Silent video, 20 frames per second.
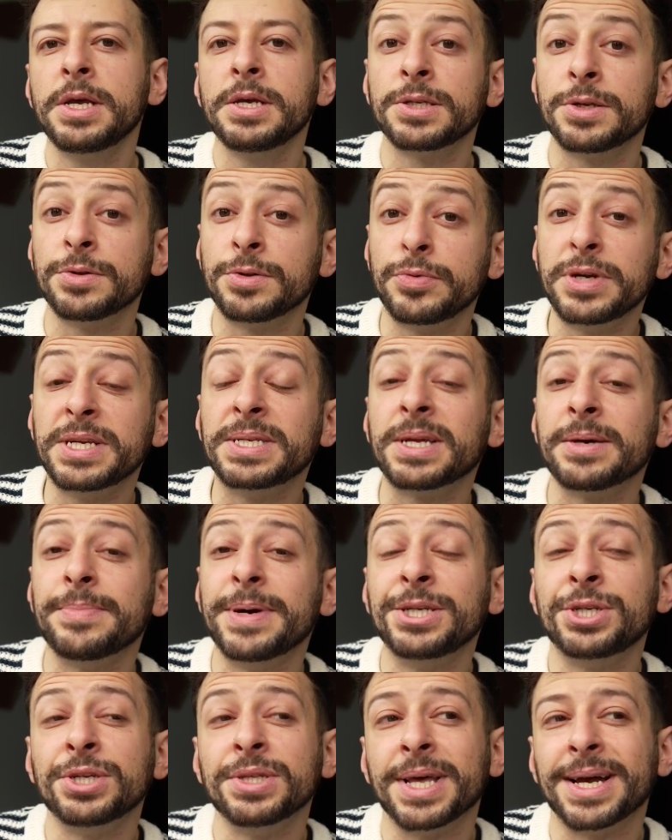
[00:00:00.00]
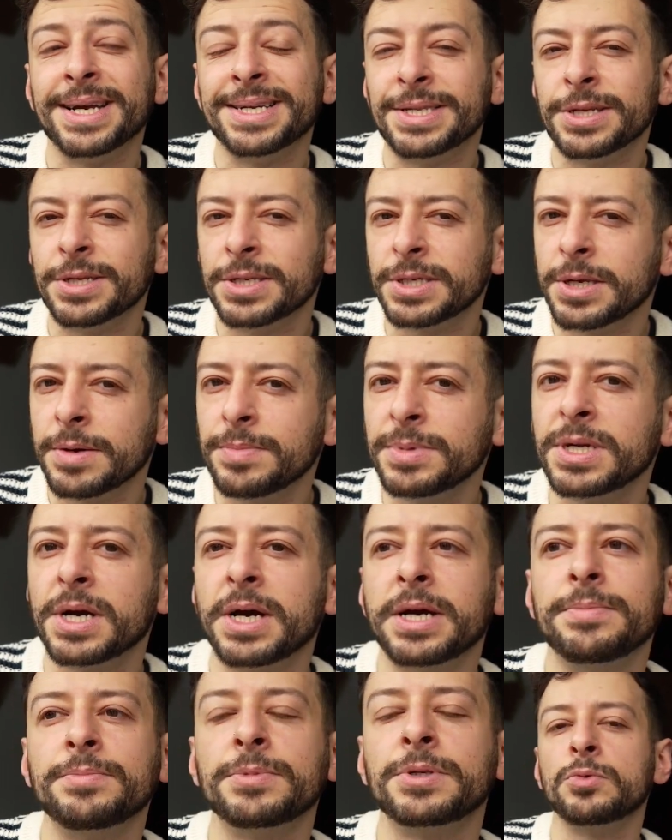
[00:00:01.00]
So the reason I mention that is that
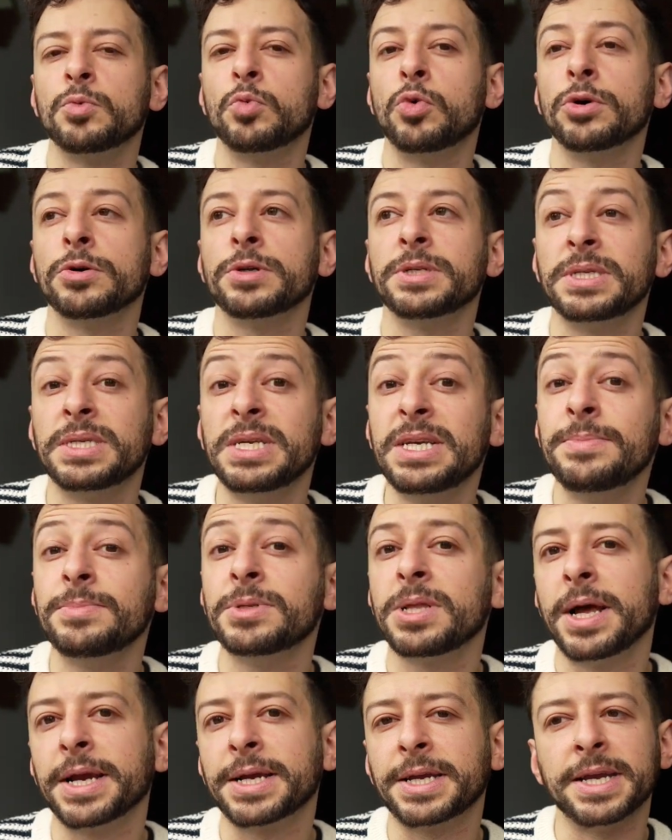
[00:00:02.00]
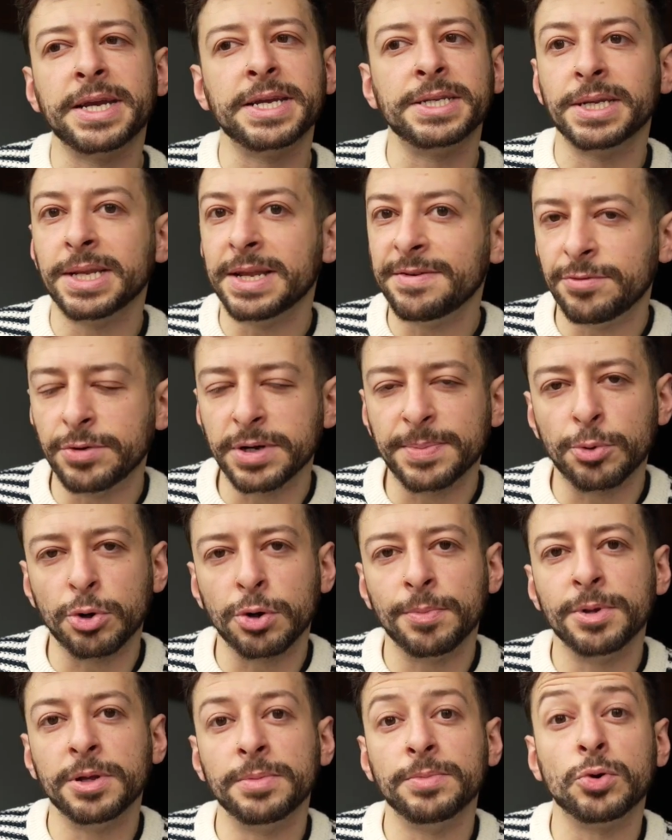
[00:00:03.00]
sometimes what seems like a delivery
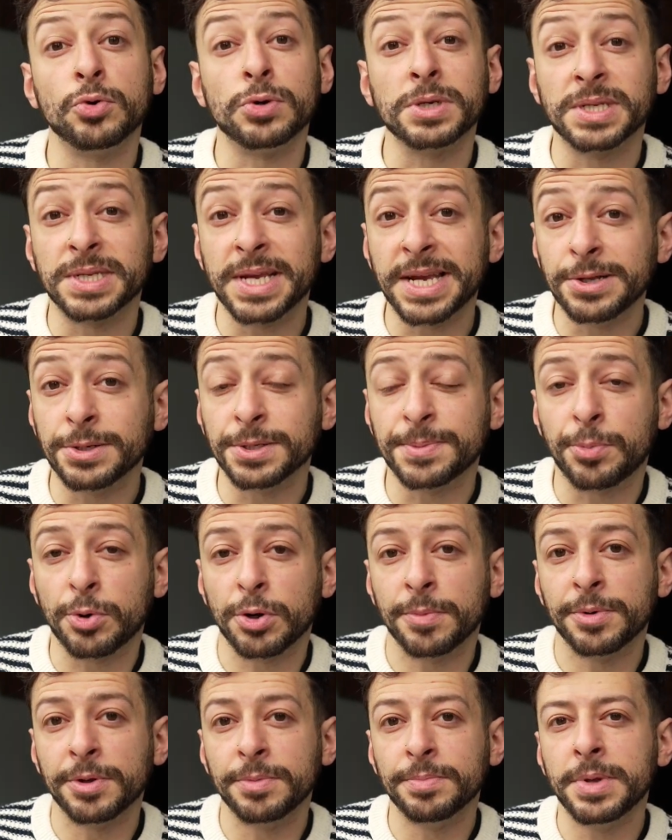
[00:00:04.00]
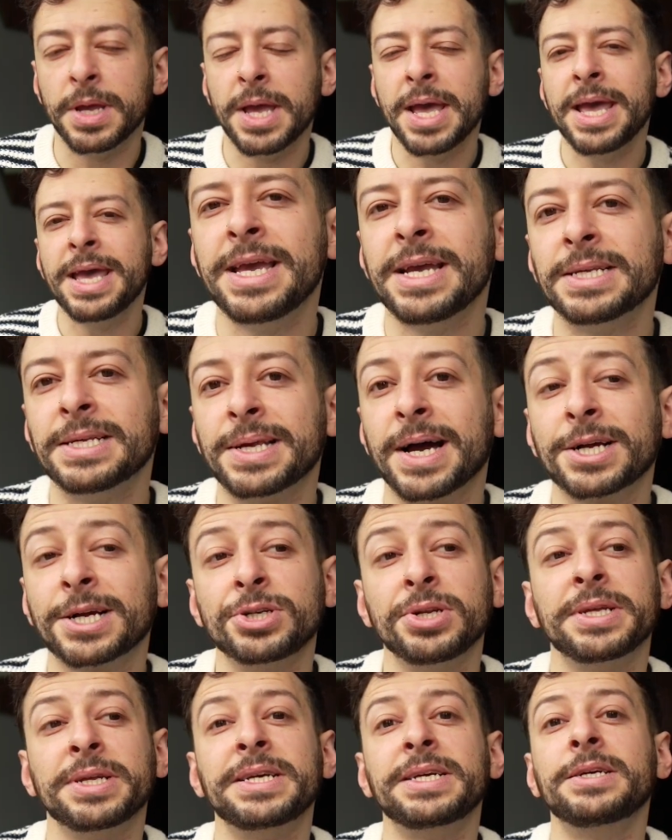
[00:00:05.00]
problem or a sales problem is
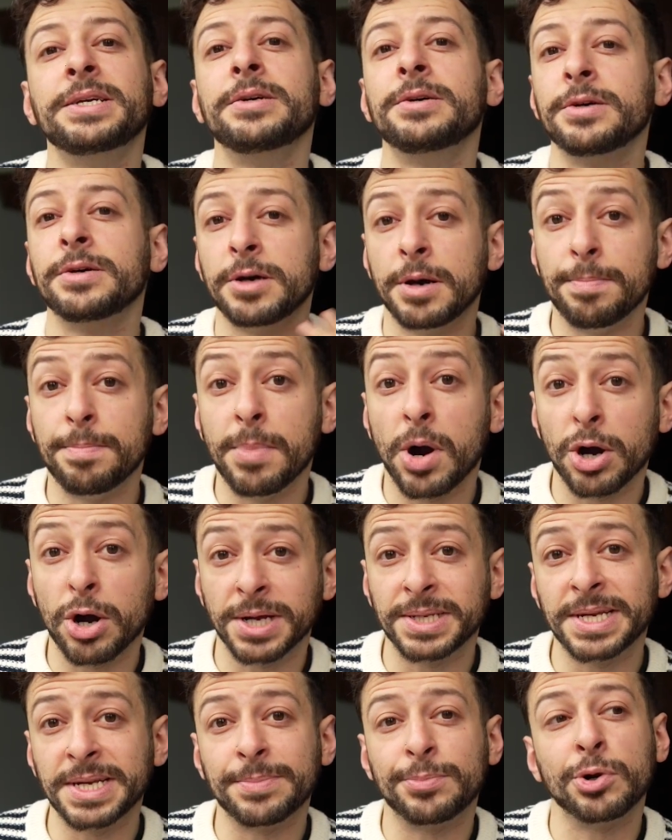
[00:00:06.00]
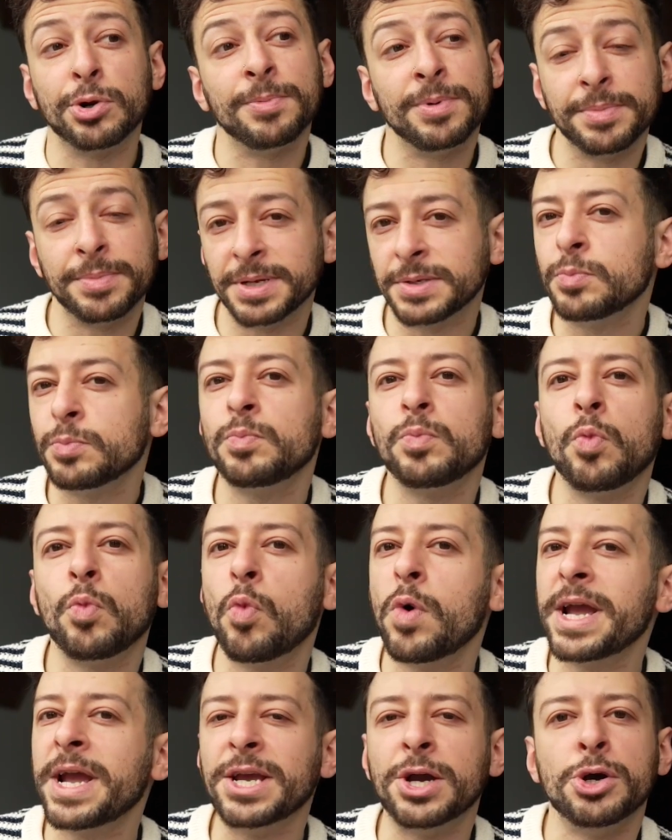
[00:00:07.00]
actually a marketing problem. It's
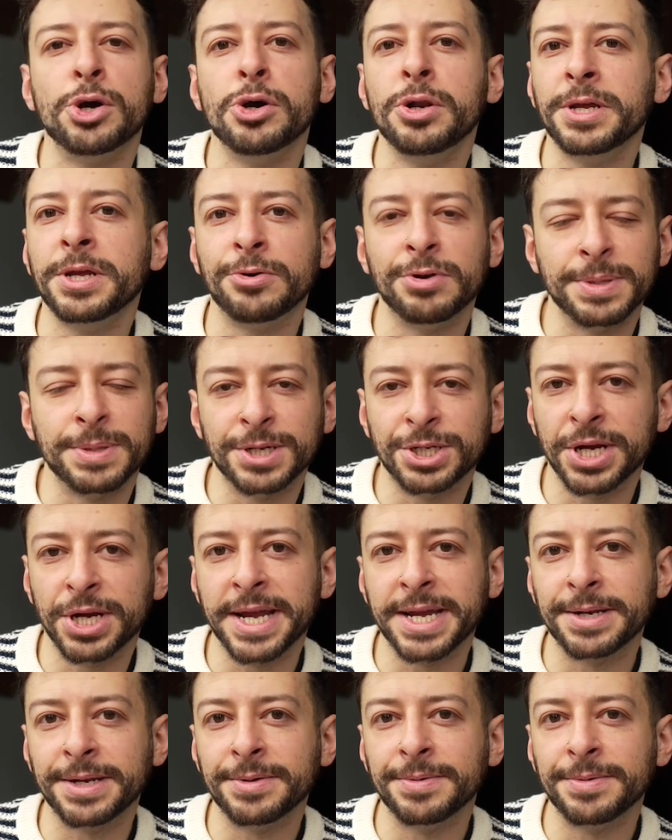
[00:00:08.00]
way earlier in the chain.